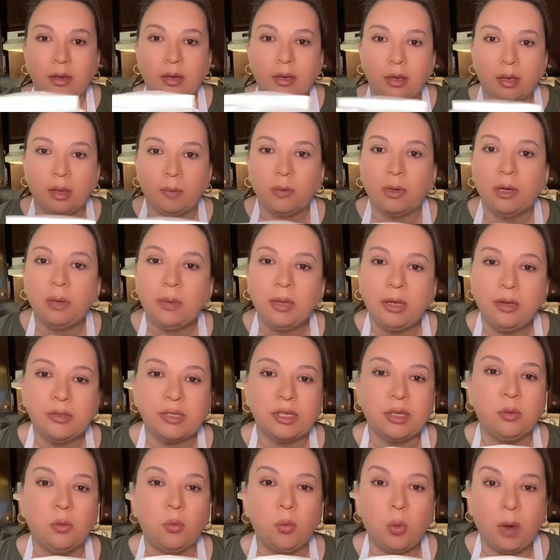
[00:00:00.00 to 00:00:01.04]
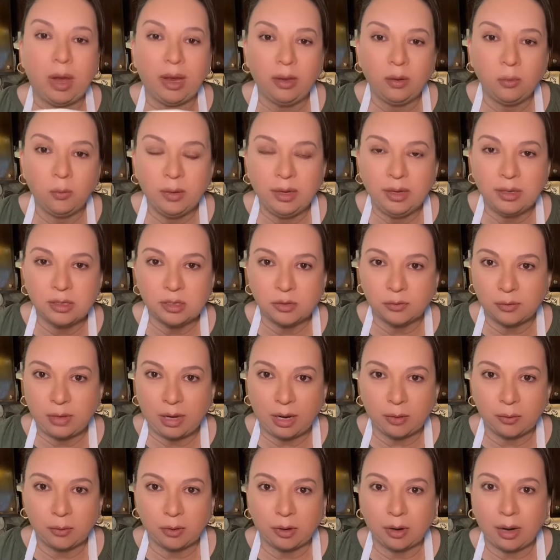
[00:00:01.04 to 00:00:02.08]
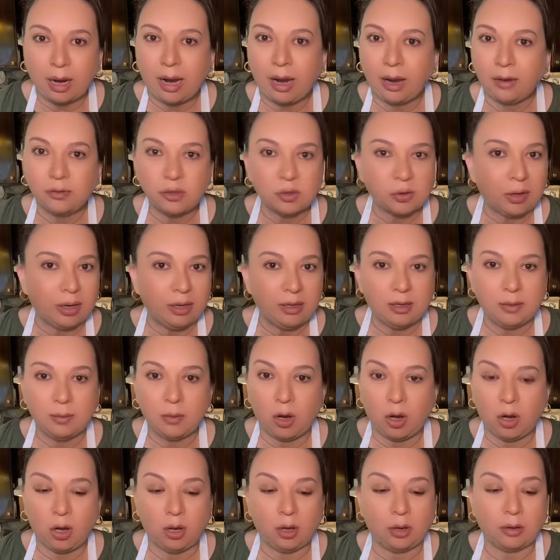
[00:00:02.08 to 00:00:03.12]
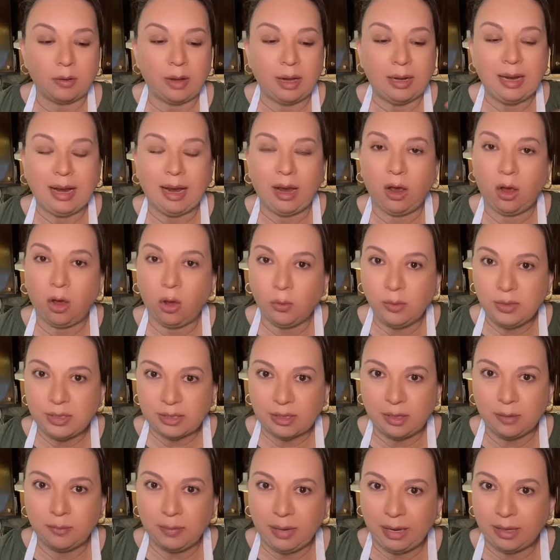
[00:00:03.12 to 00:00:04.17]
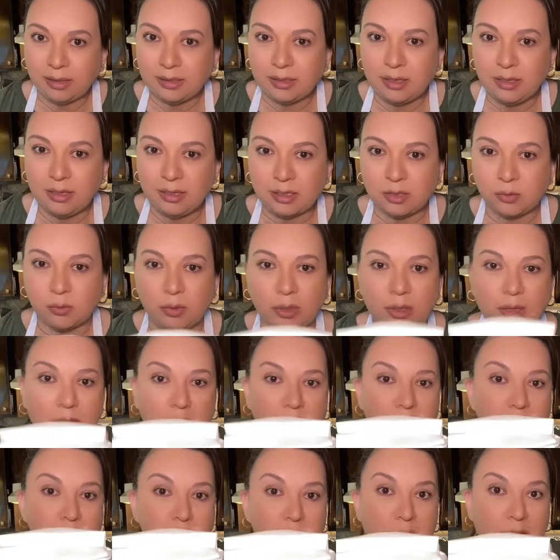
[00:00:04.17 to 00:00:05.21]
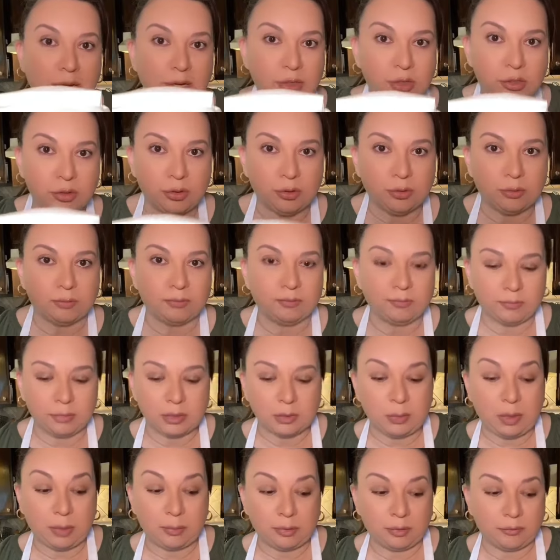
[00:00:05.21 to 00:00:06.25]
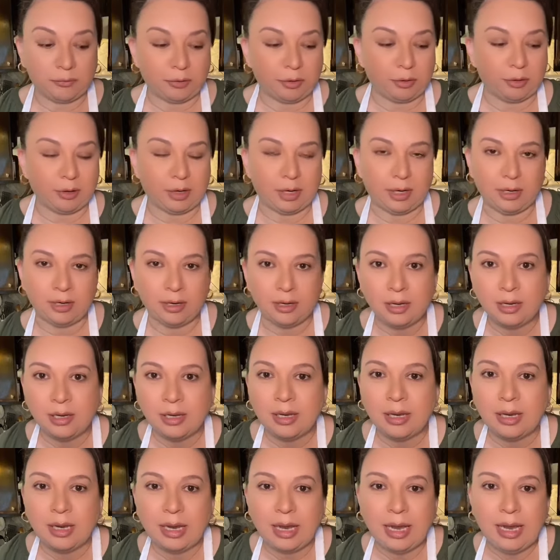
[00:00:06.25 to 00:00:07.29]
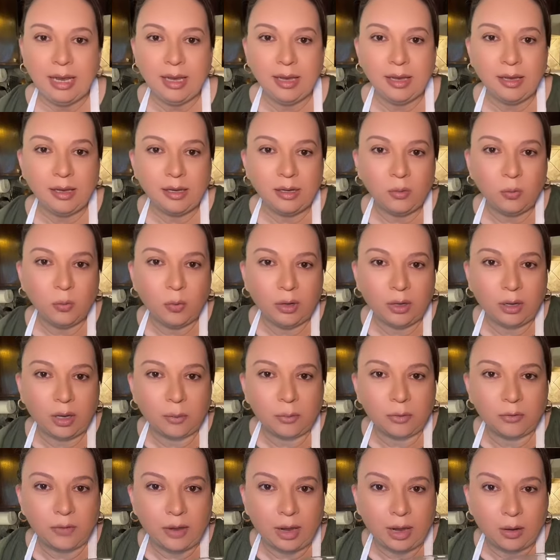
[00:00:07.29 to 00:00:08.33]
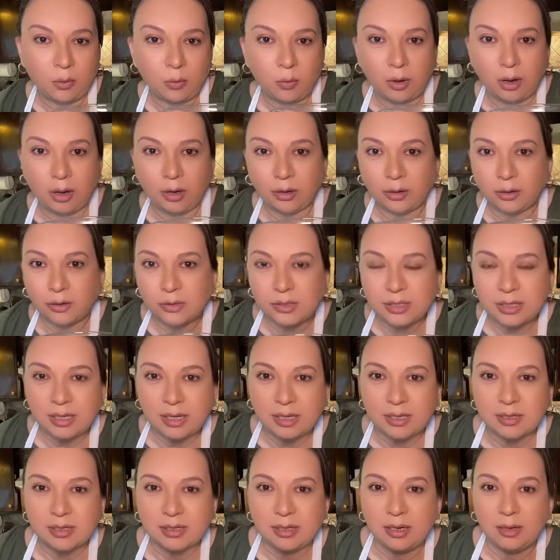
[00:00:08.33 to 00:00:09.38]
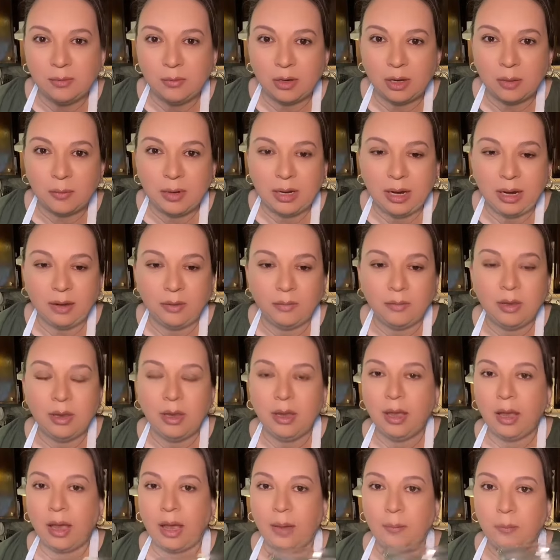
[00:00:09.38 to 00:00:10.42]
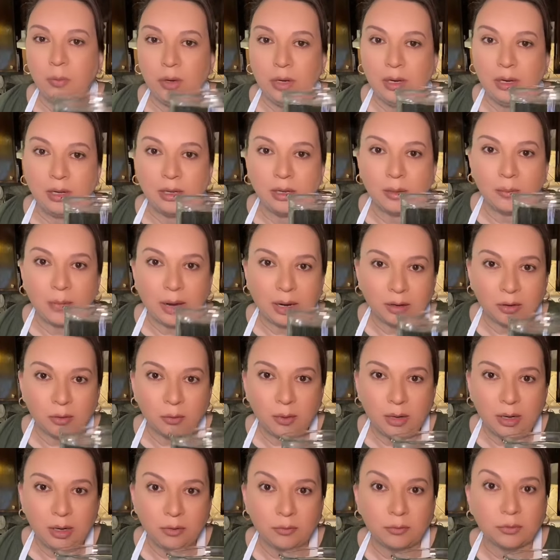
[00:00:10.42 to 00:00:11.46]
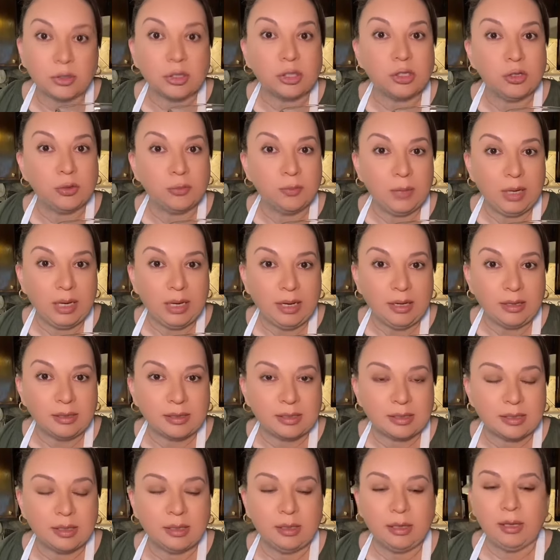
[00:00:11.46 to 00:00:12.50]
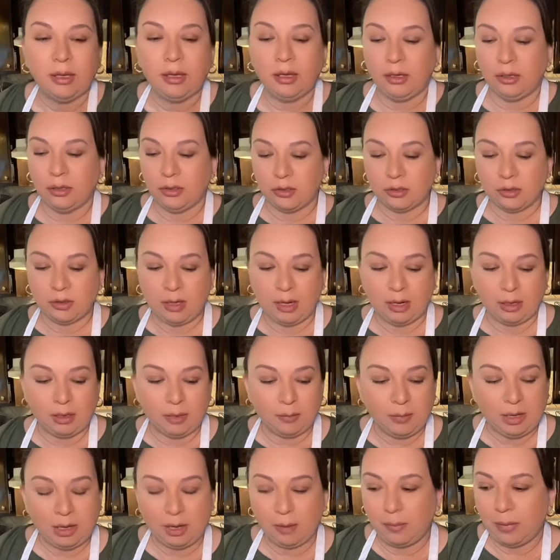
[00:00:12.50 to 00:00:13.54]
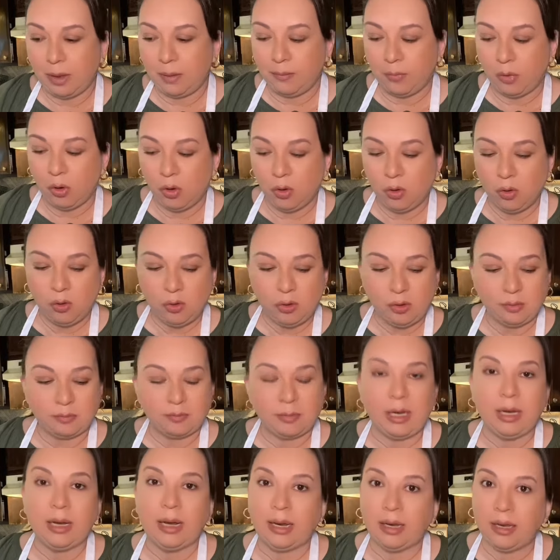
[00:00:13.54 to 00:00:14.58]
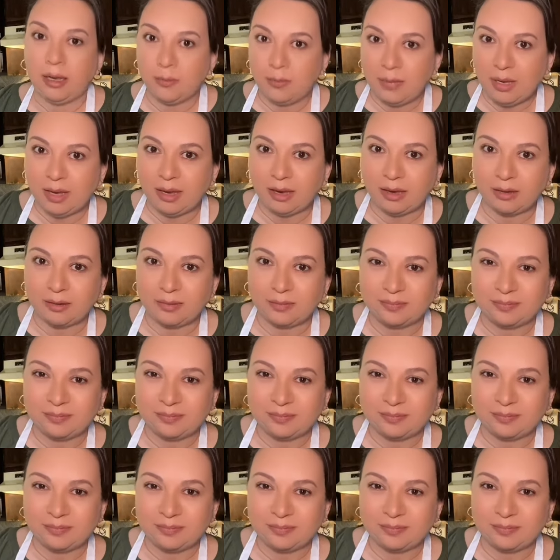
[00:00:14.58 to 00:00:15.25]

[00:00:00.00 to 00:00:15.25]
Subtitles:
I'm going to be using White Wings flour. I've tried them all, and I always come back to this one. Tried and true. It's my preferred. And 1 cup of hot water. See that steam coming out? I put it in the microwave for 2 minutes. So now let me get my bowl, and I can begin.